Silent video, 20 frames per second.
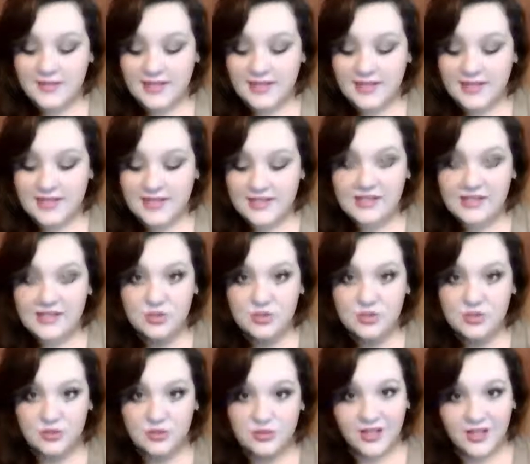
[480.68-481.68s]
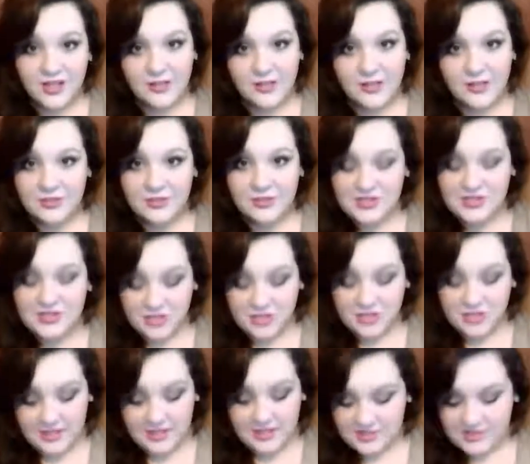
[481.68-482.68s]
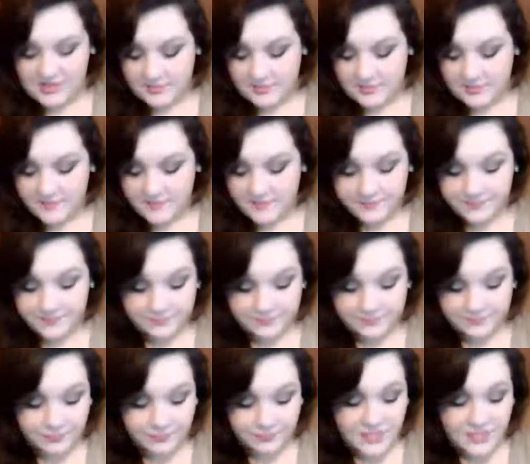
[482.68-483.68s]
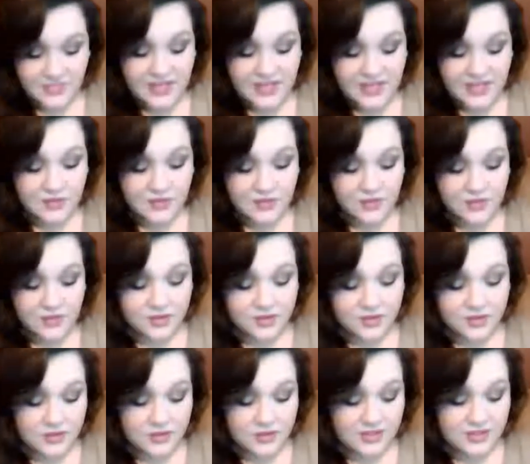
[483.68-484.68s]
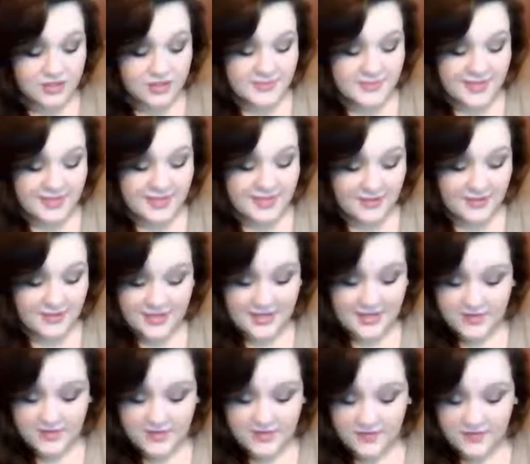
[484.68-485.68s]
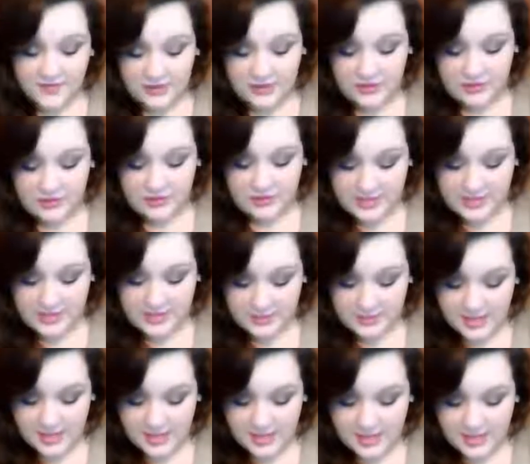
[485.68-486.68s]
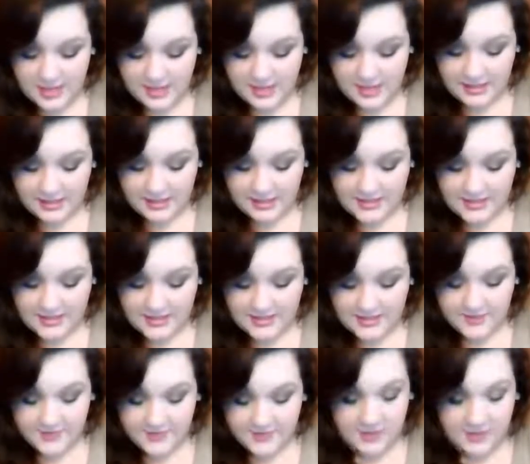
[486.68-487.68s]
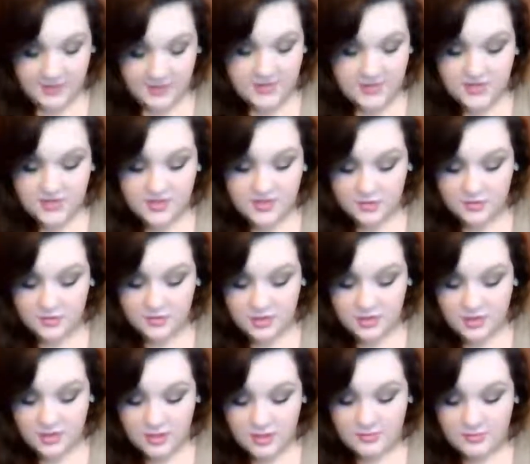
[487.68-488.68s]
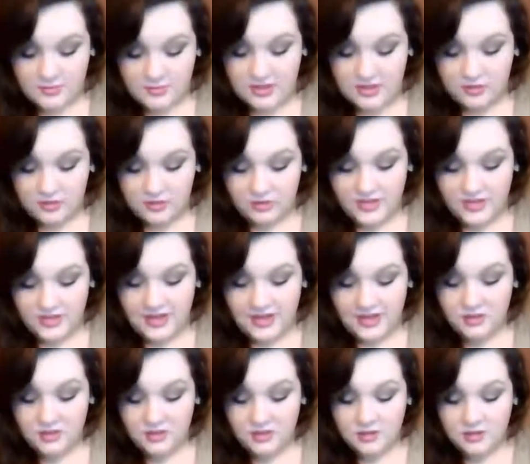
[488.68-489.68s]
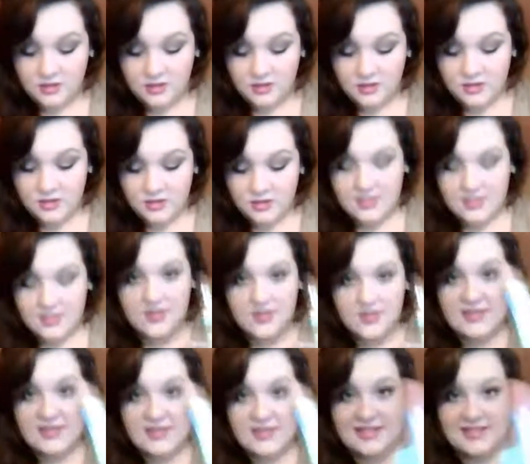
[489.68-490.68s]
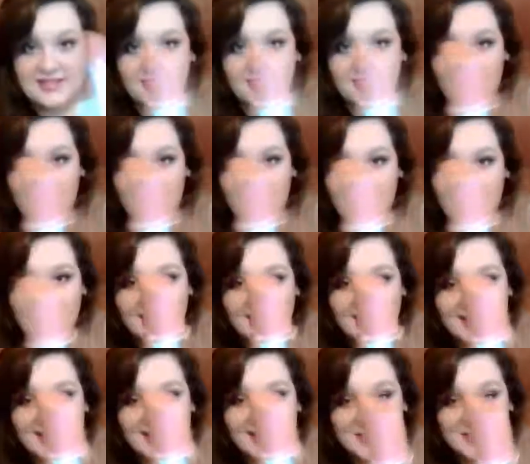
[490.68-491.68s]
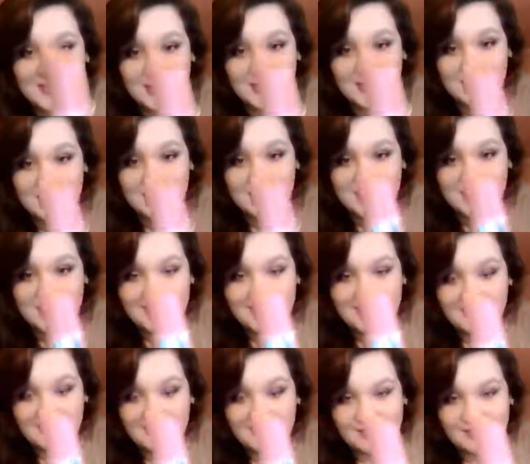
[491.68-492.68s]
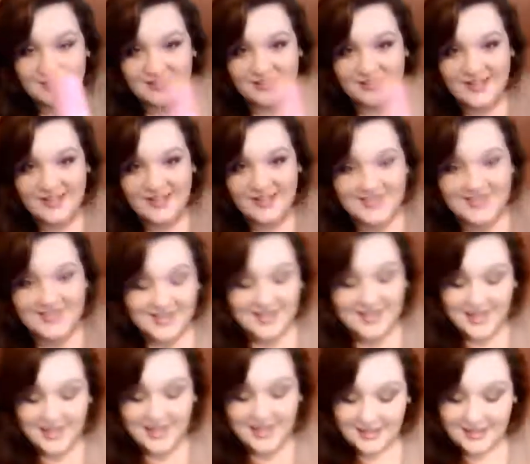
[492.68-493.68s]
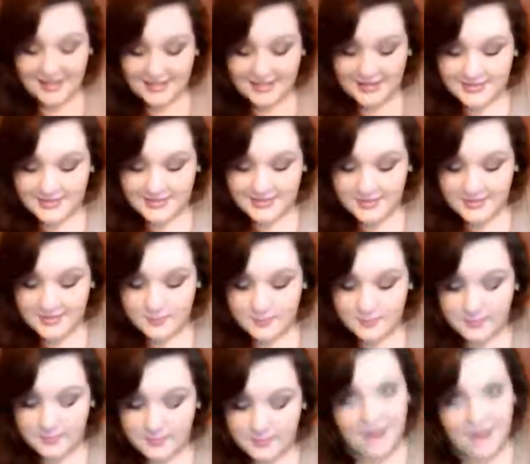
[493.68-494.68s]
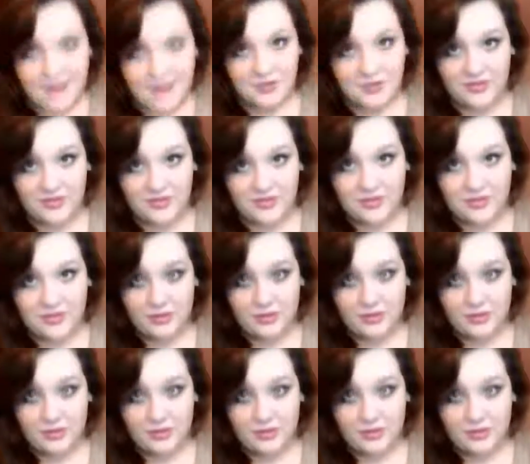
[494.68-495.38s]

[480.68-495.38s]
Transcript: is a nude color, which is awesome. Now, for the nude lipstick, I've had this for a very long time, and this is the Fairest Nude by L'Oreal. And as you can see, I've as well used it a lot, and this is my perfect nude